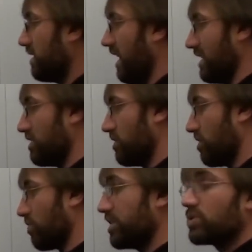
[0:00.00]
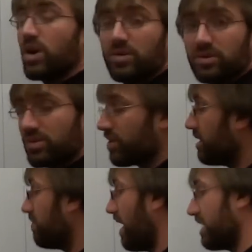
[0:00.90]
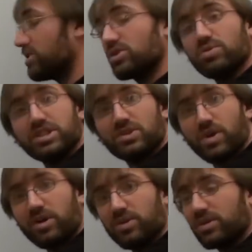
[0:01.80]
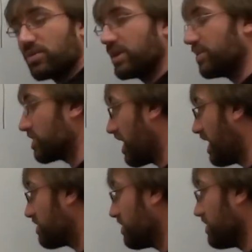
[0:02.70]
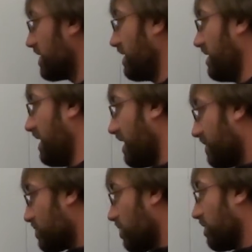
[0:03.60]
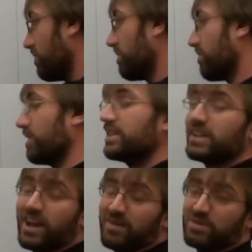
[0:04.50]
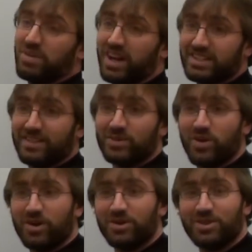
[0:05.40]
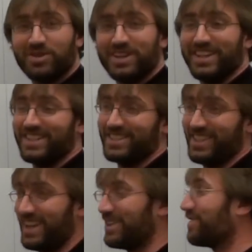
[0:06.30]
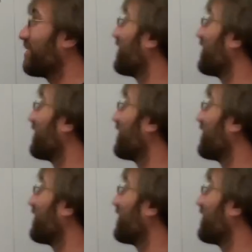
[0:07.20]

That's 3 square root 3 minus 3 square root 3, which cancels. And then negative square root 3 times positive square root 3 is negative